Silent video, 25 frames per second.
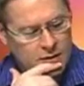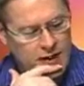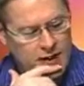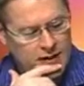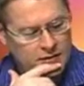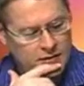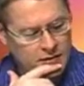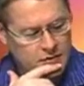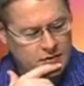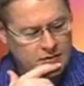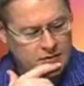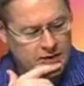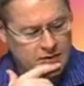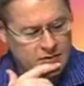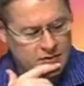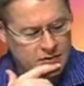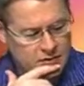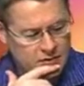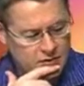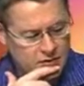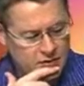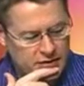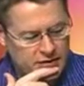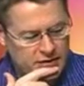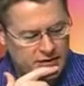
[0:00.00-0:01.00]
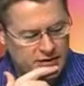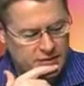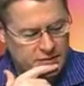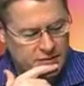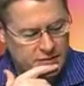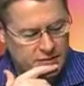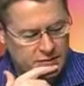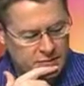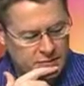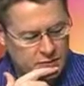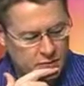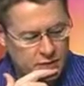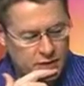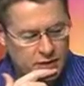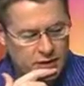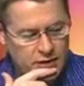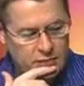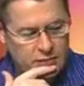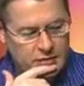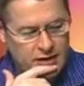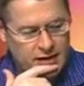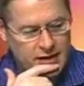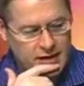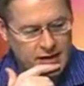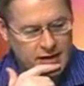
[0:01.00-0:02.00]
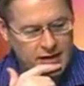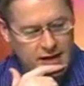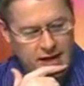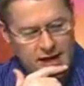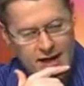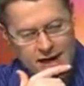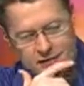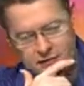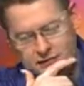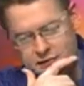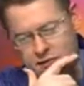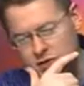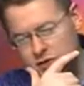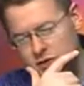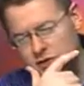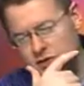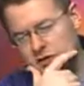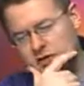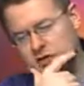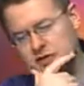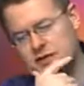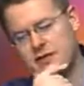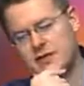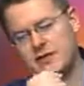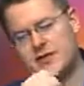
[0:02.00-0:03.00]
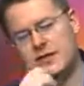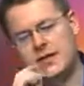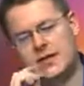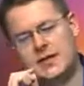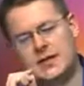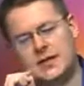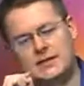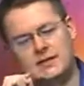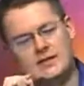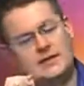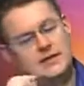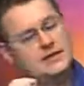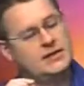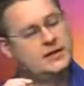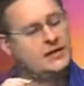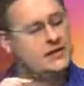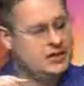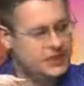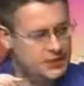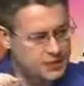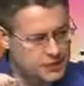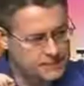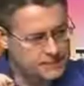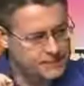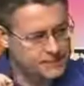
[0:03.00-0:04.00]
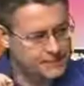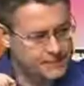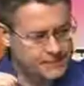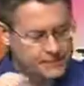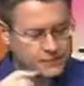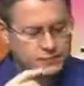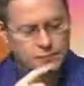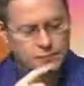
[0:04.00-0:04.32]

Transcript: Matthew chapter twenty-seven, we'll begin at verse uh, sixty-two.